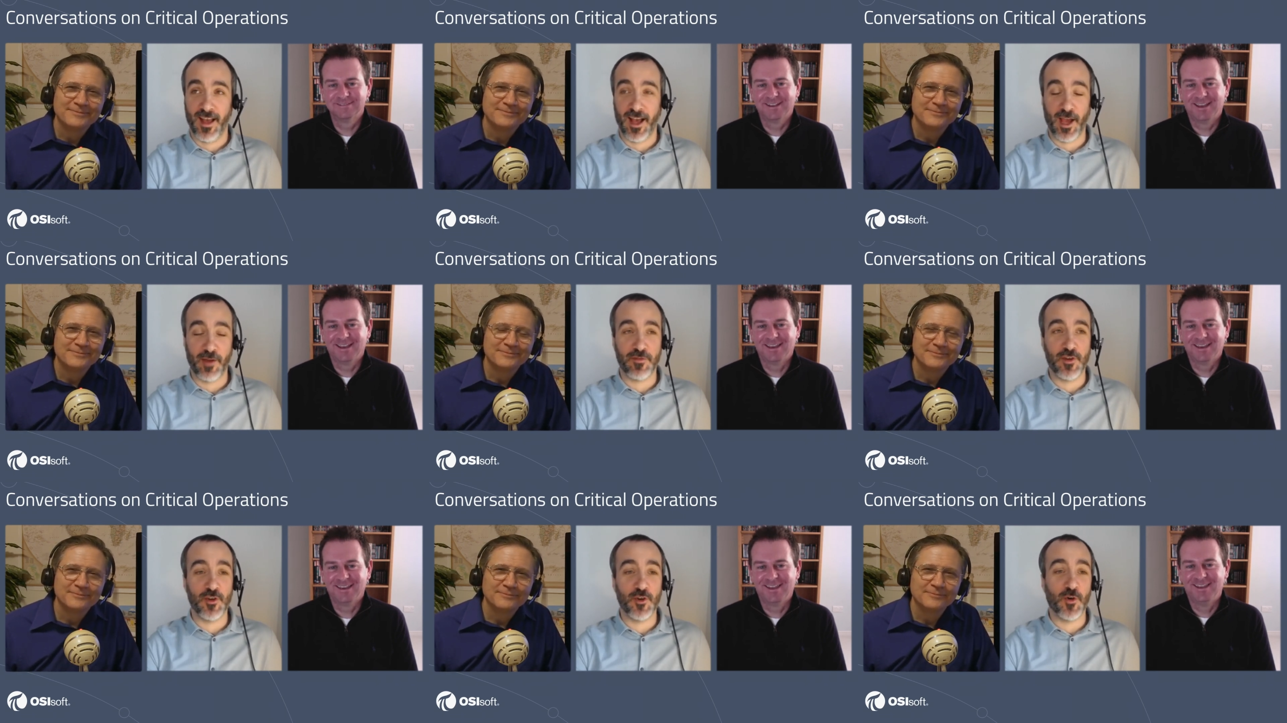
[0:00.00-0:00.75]
Speaker 1: I've
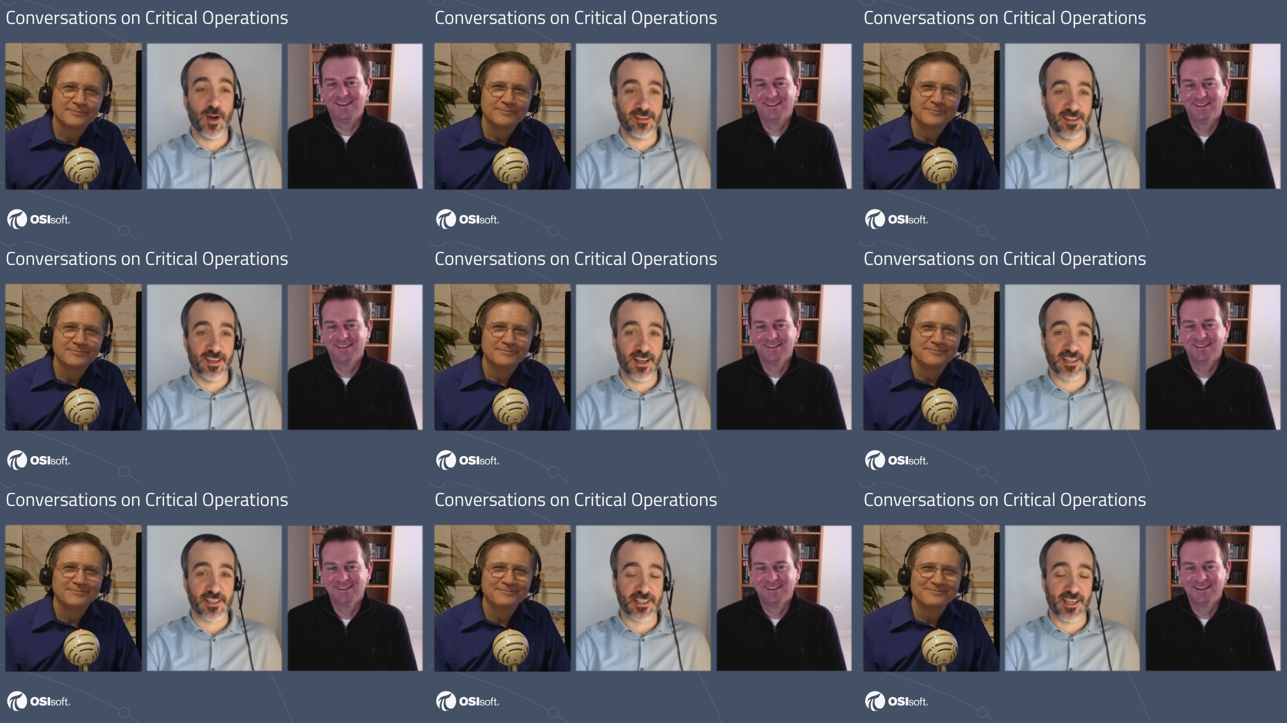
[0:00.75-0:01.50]
no idea.
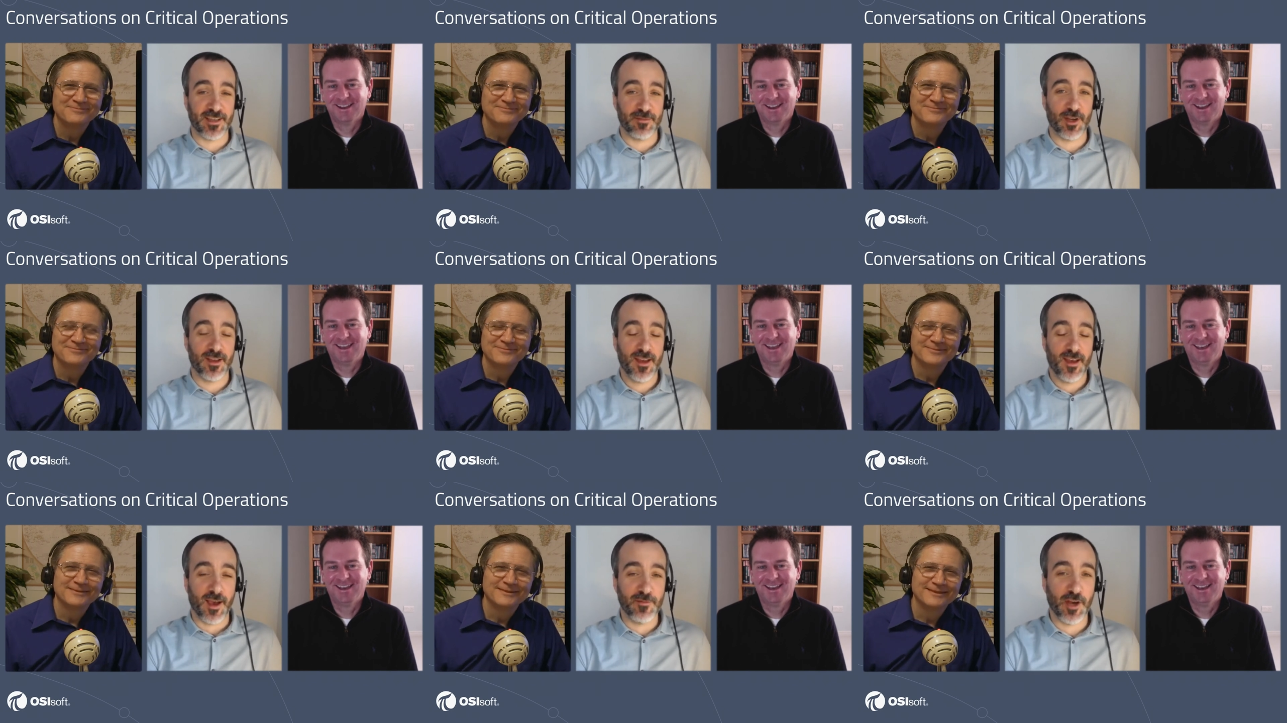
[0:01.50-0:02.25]
As I said, I'm not
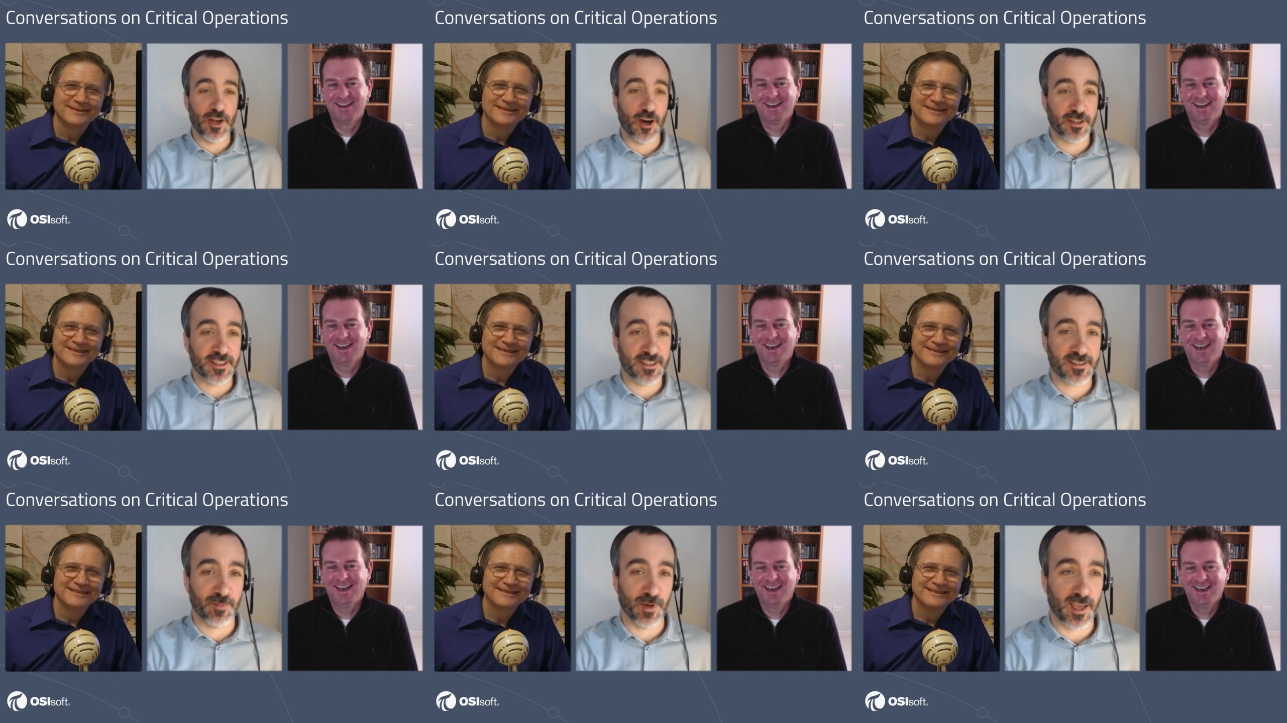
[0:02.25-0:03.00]
an
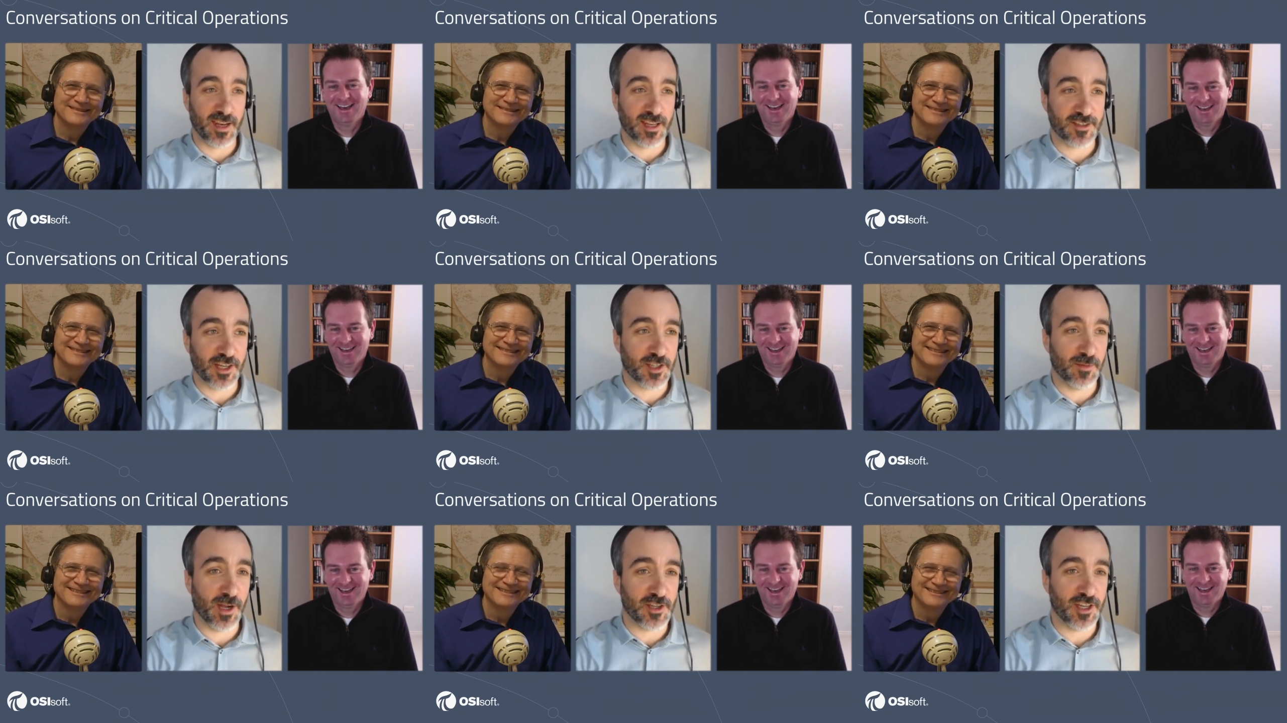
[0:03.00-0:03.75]
artist by any stretch of
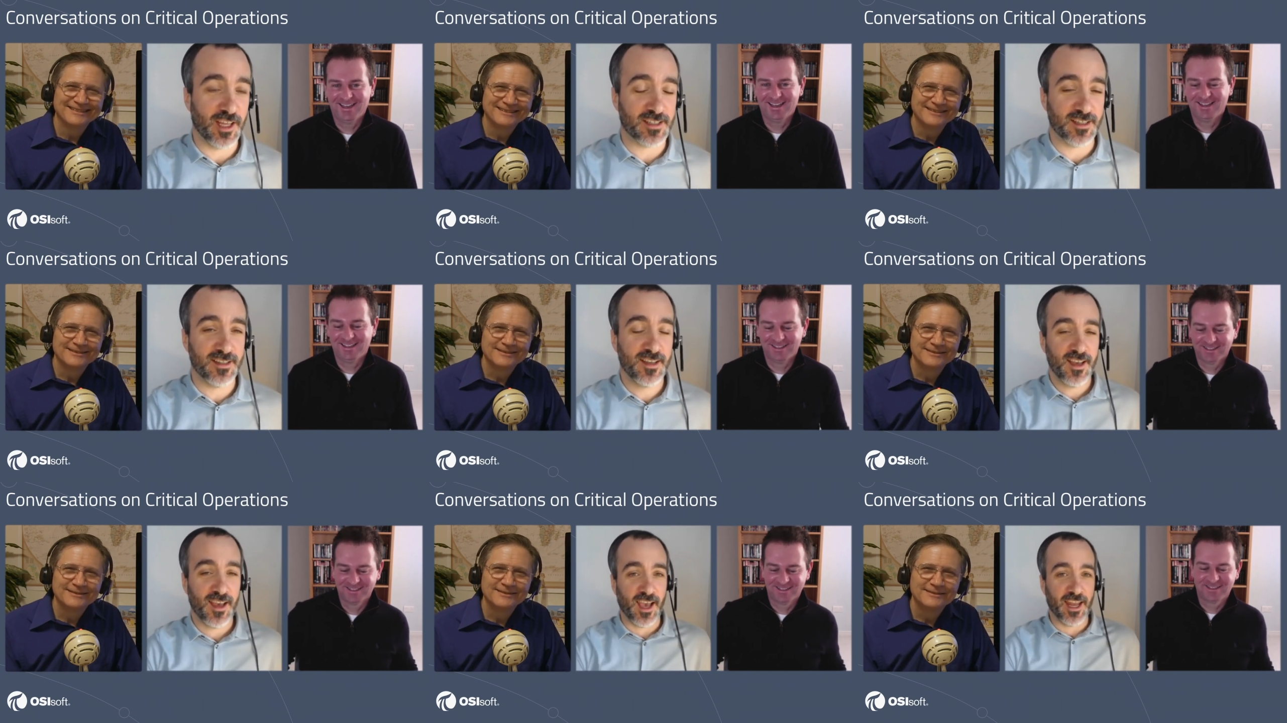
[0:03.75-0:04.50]
the imagination,
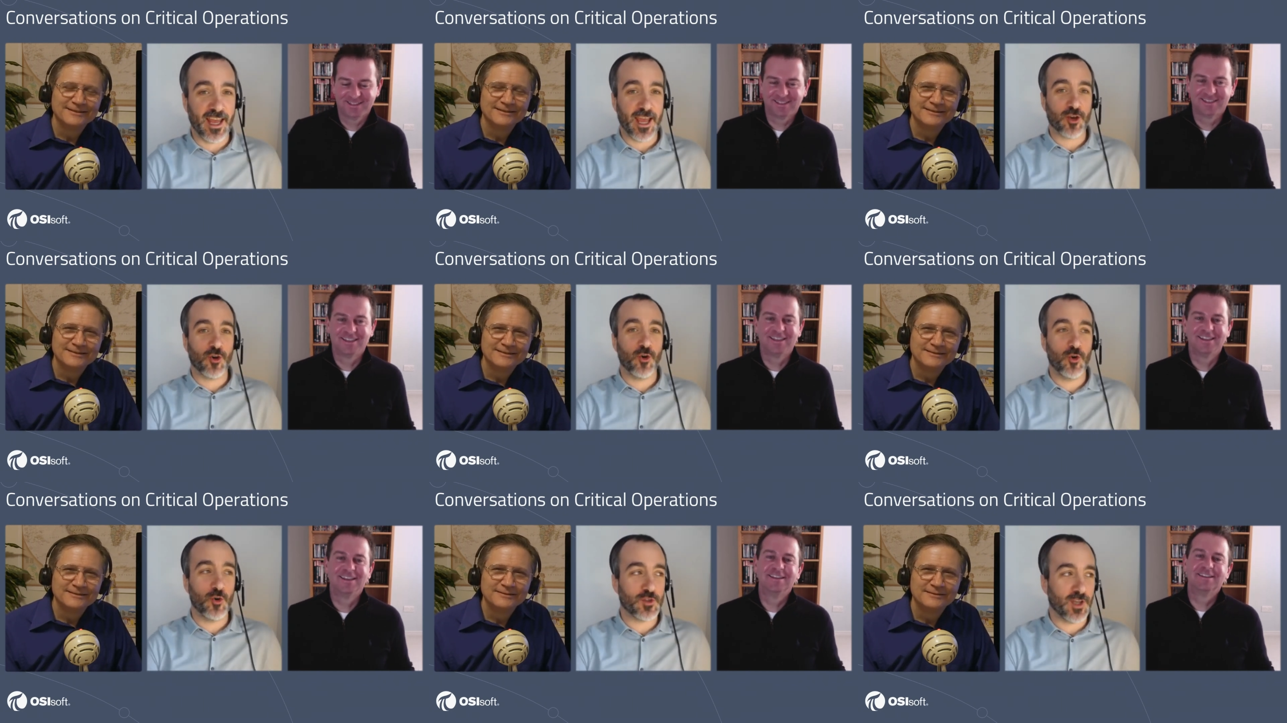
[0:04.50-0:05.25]
and
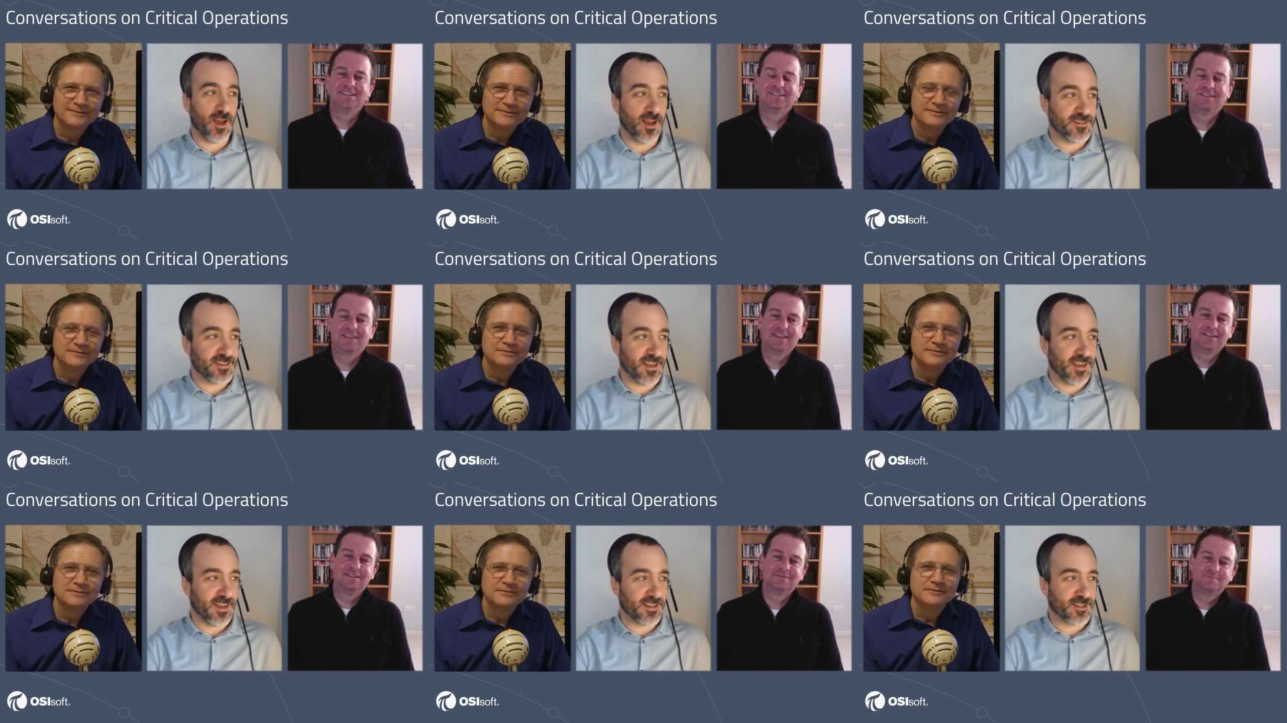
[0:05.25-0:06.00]
code and
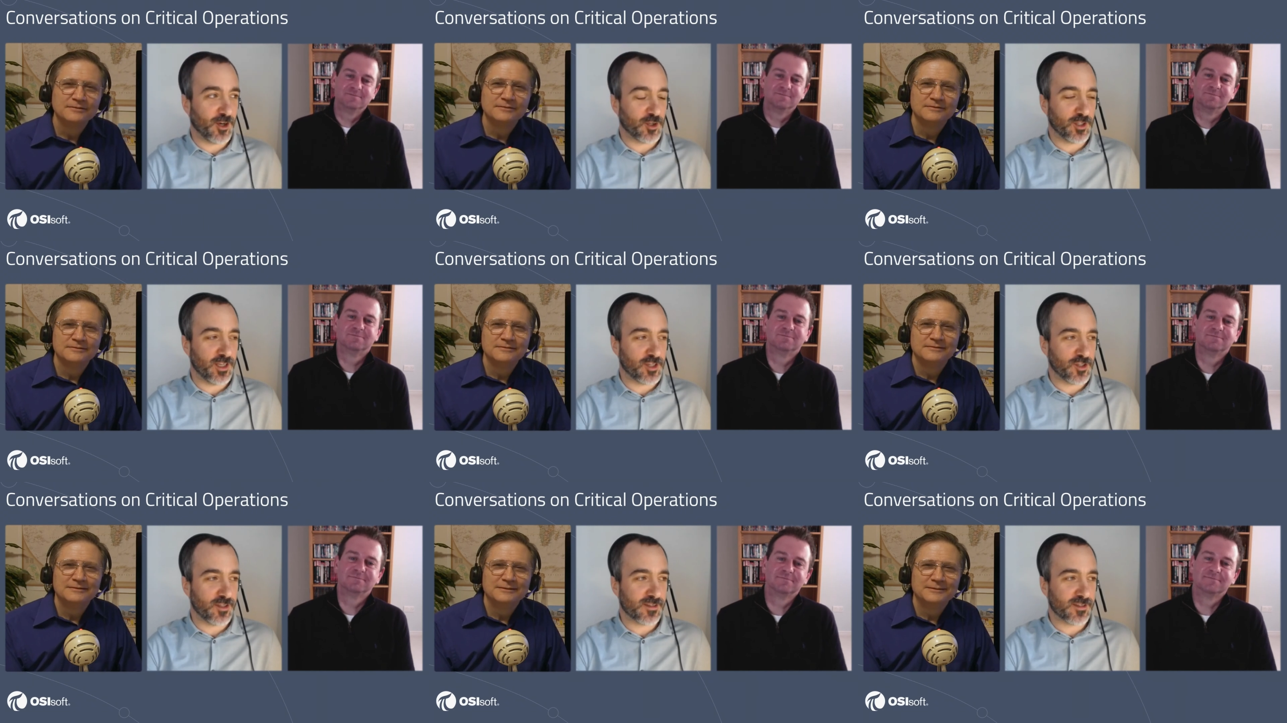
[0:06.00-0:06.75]

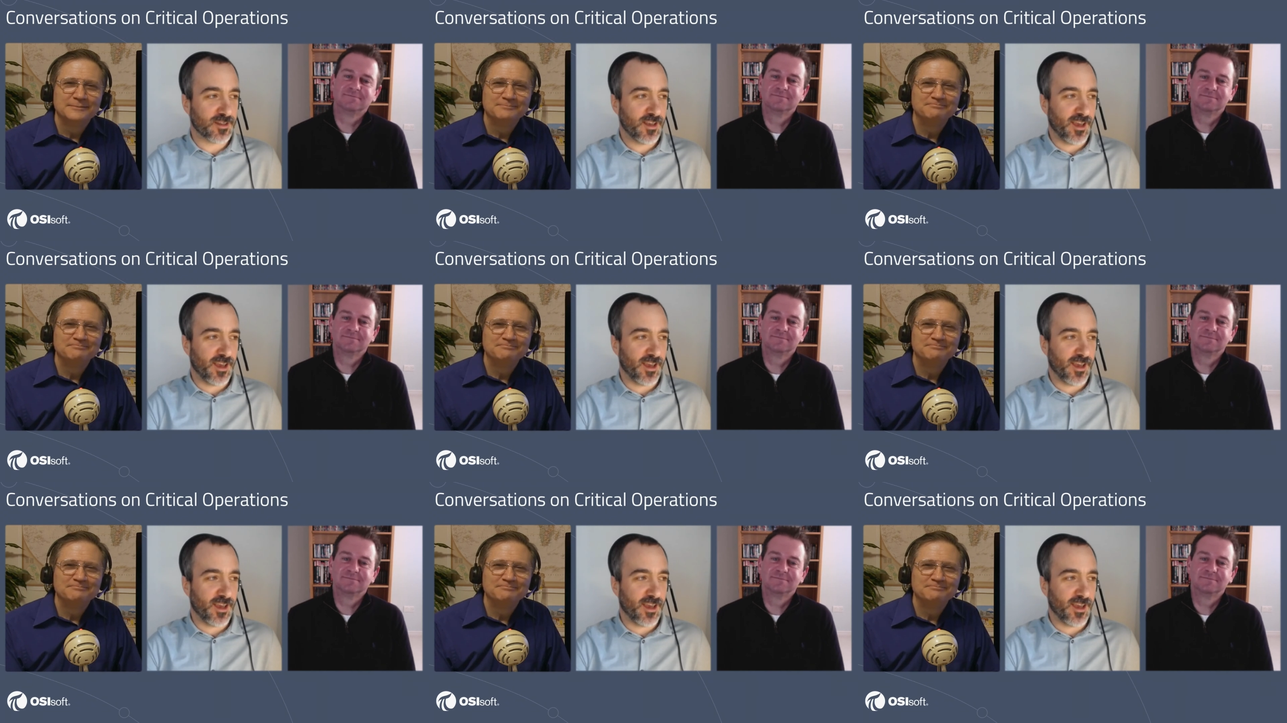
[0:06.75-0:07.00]
calculations,